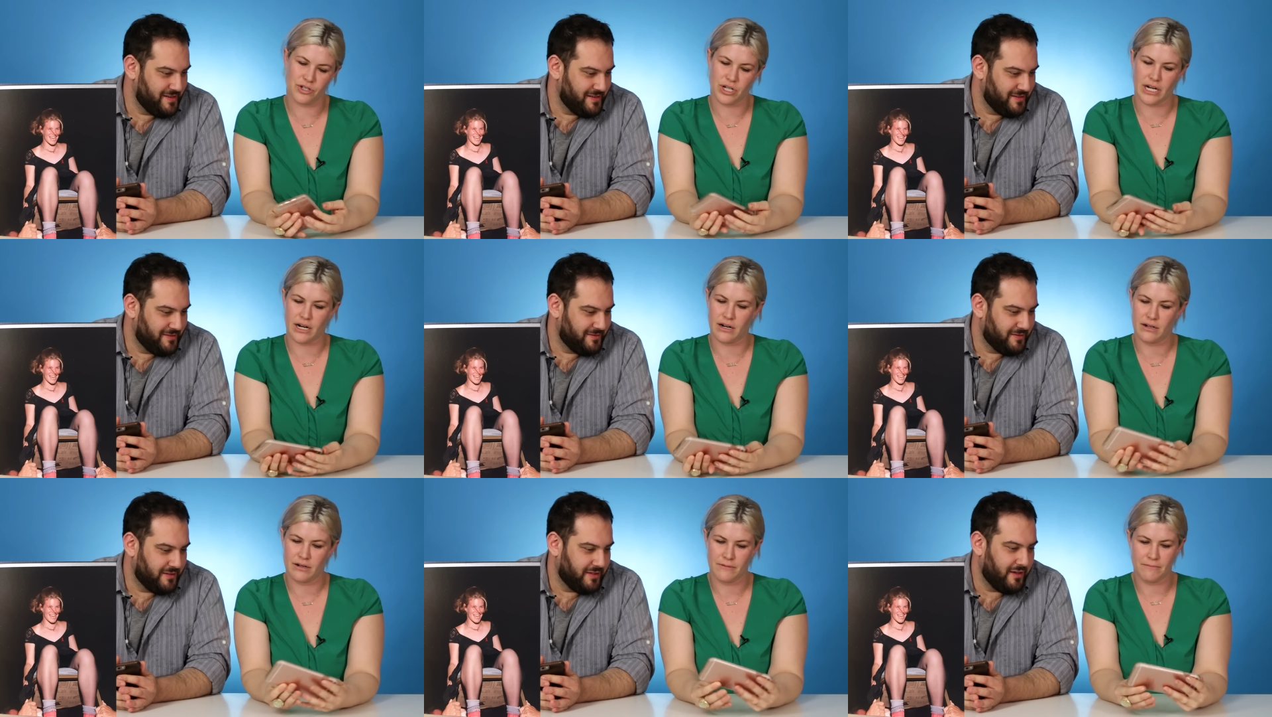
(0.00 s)
Speaker 1: the chair.
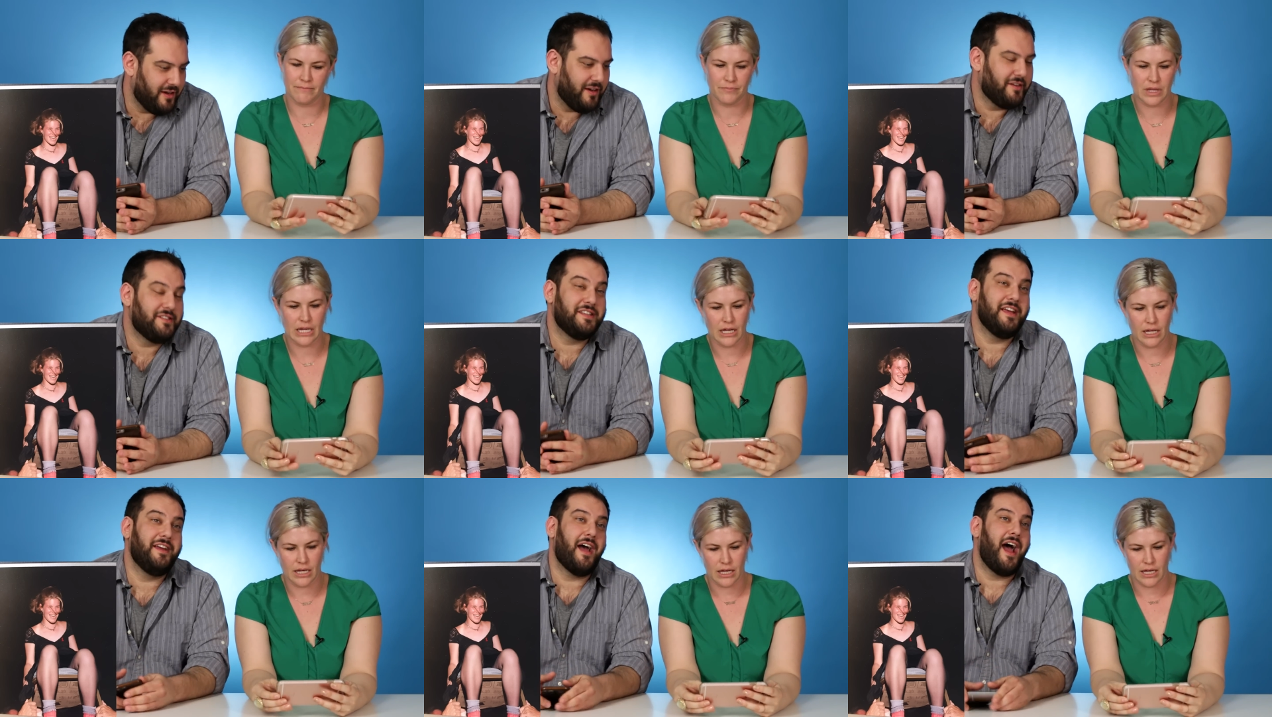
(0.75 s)

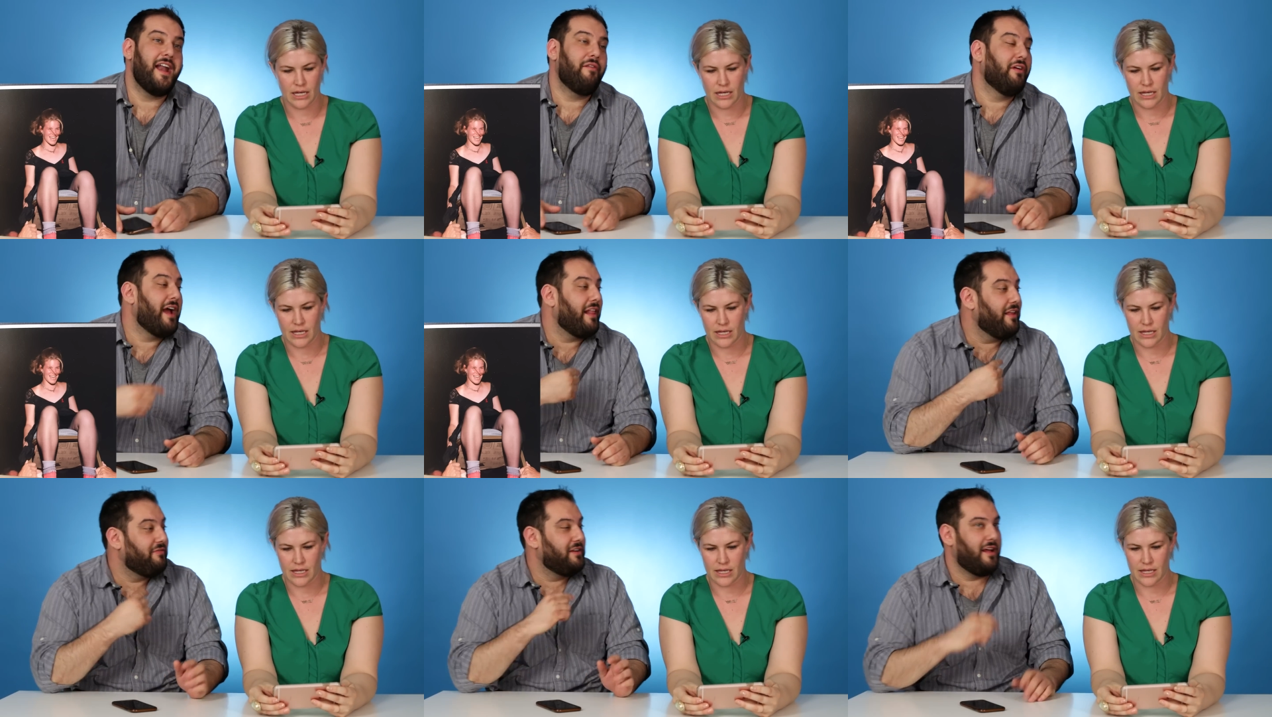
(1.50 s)
Speaker 2: See, I never got
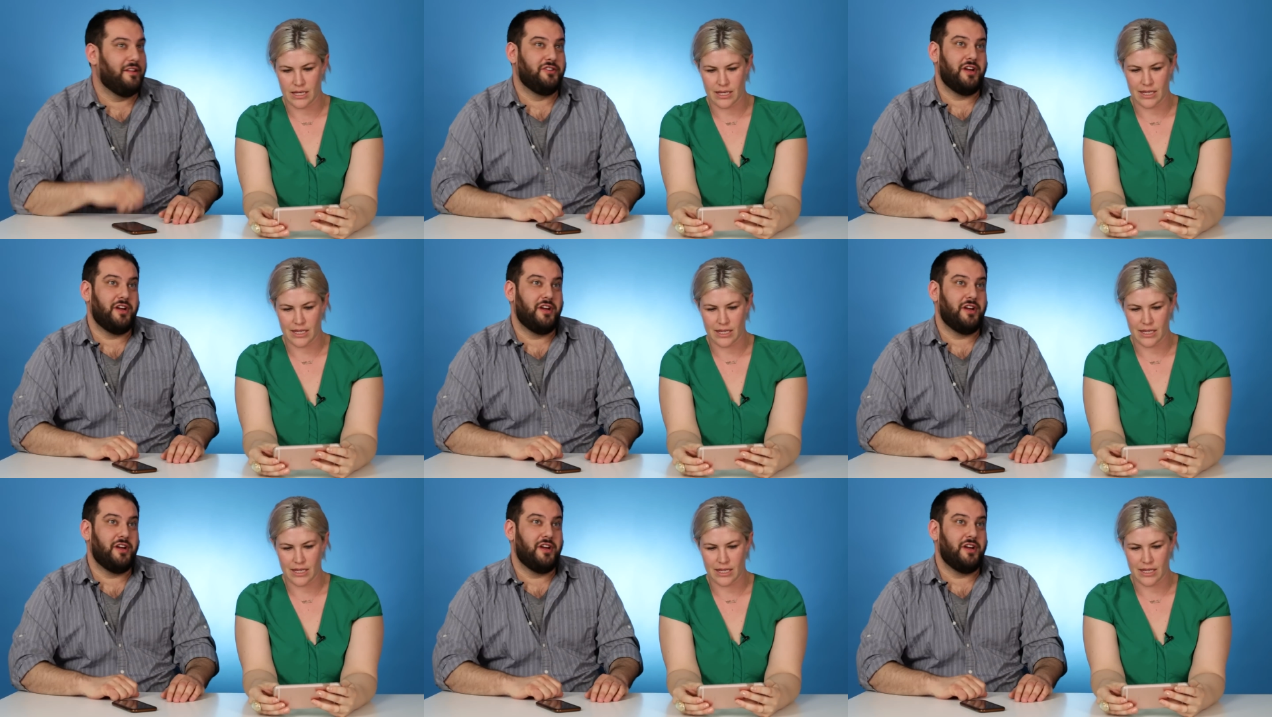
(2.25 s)
lifted on the